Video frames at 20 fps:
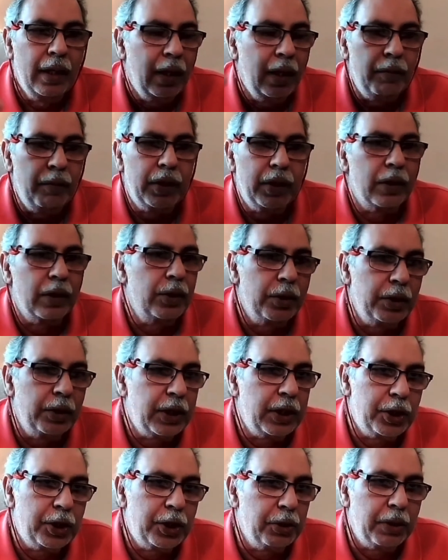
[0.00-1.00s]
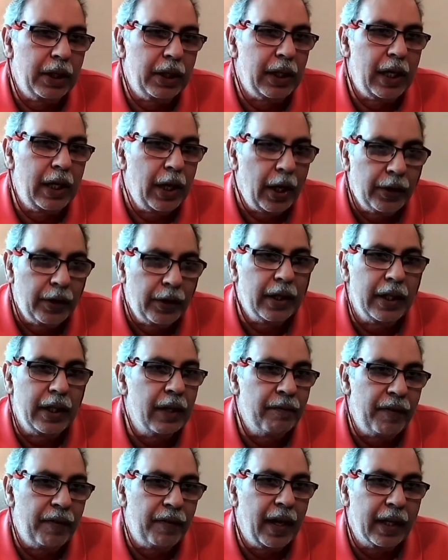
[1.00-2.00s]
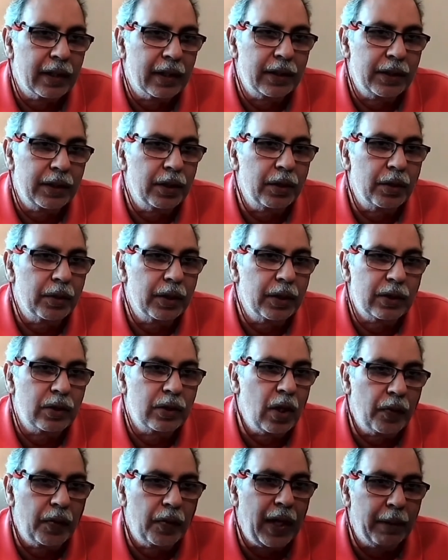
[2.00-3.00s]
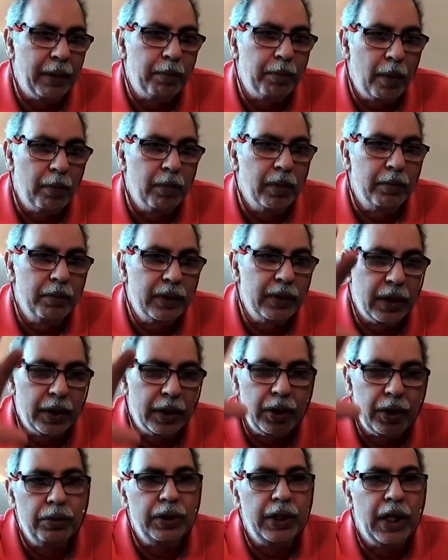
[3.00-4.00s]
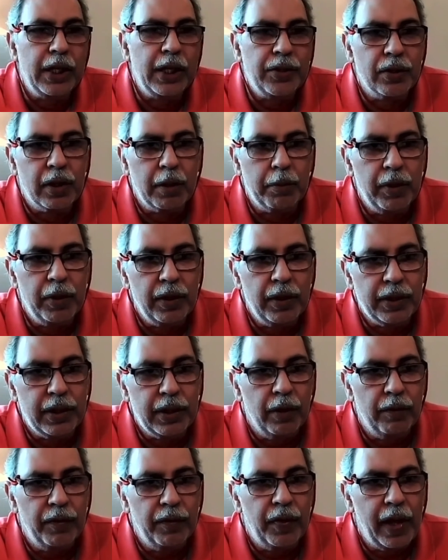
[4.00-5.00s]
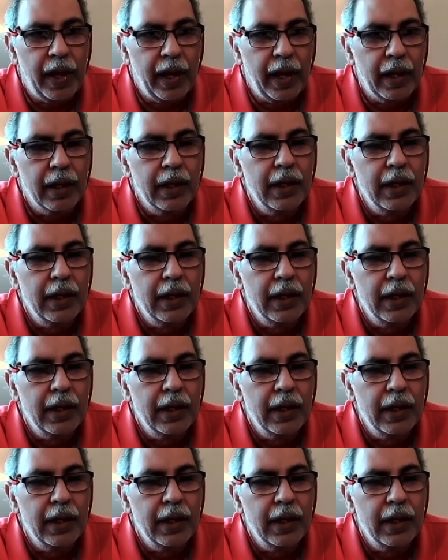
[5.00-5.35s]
We could do it to shoot it in London. In fact, it's not that problem. There's a huge Asian community over there.